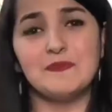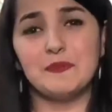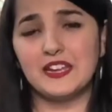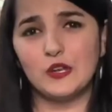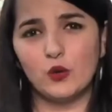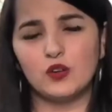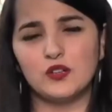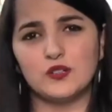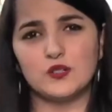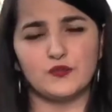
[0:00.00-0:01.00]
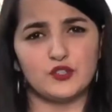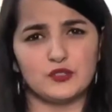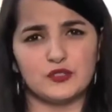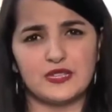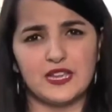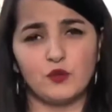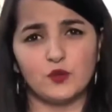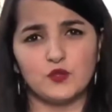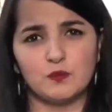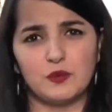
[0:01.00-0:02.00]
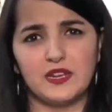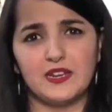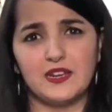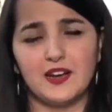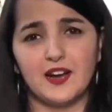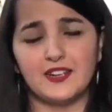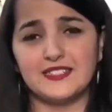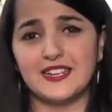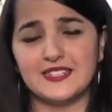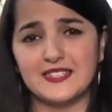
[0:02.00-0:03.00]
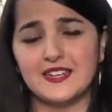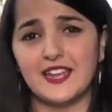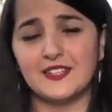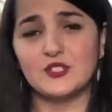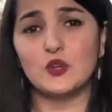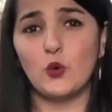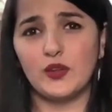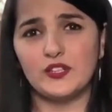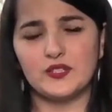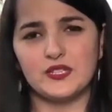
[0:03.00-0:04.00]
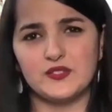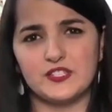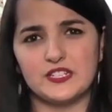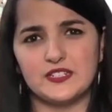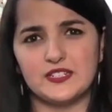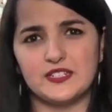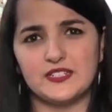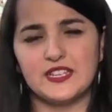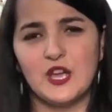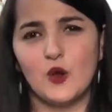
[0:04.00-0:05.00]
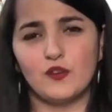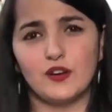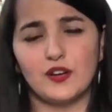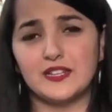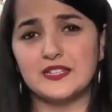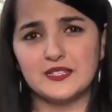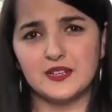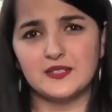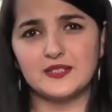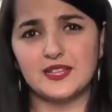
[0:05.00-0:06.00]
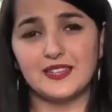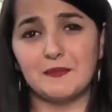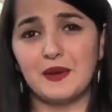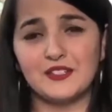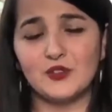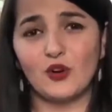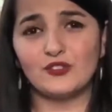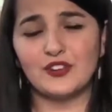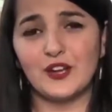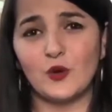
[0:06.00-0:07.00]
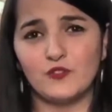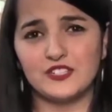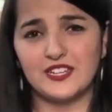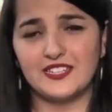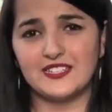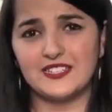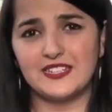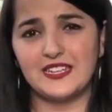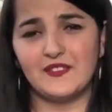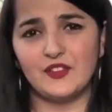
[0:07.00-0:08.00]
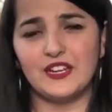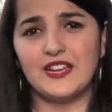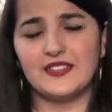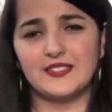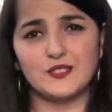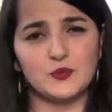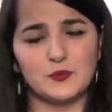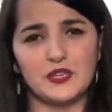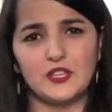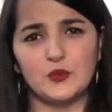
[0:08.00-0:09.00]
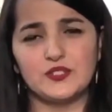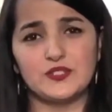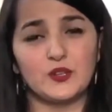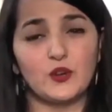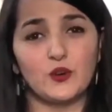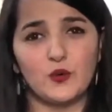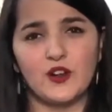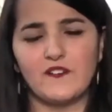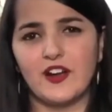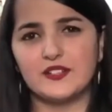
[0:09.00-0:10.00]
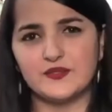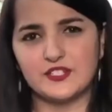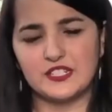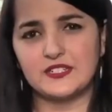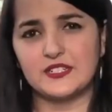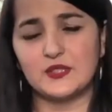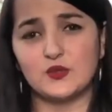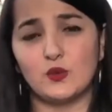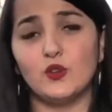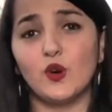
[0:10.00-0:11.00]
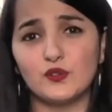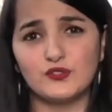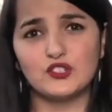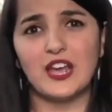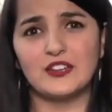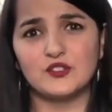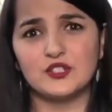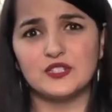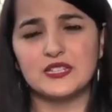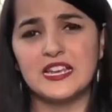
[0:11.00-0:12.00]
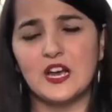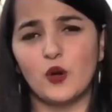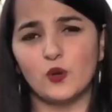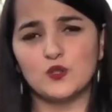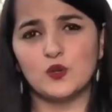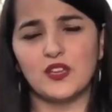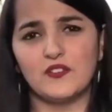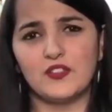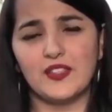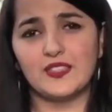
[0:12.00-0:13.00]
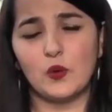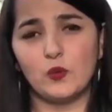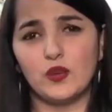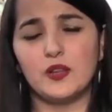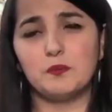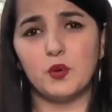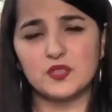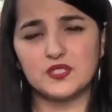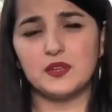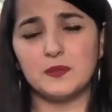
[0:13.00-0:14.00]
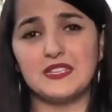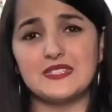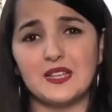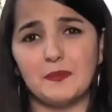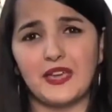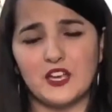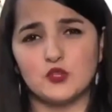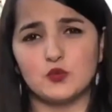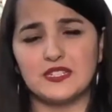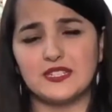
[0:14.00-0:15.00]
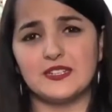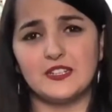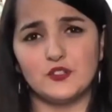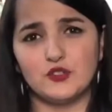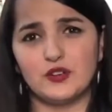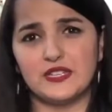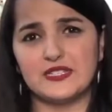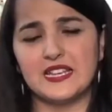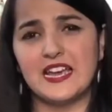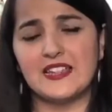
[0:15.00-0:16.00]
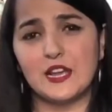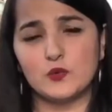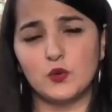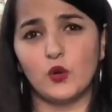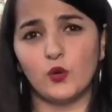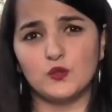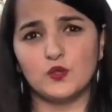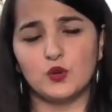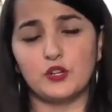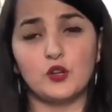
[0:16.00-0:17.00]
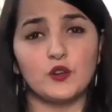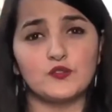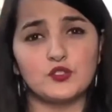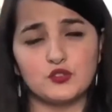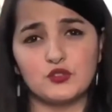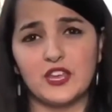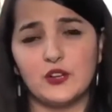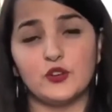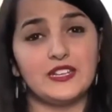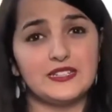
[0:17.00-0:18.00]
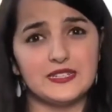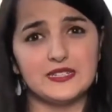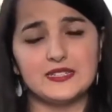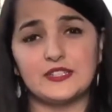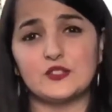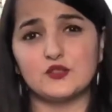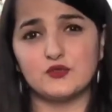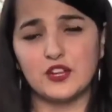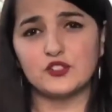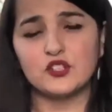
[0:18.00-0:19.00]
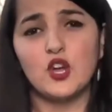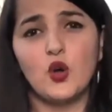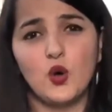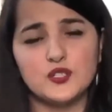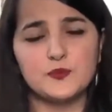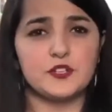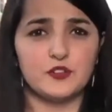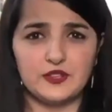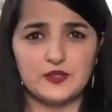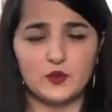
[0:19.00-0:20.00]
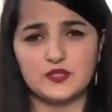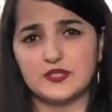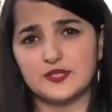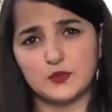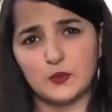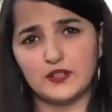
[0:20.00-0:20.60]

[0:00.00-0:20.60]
Many locals, officials say, have also been uh, dead set against going to these facilities over concerns that they might contract COVID 19 given that this was being used as a coronavirus facility. So, a lot of challenges, also given that there will possibly be some casualties and injuries that will also put a lot of strain on existing stretched hospital resources as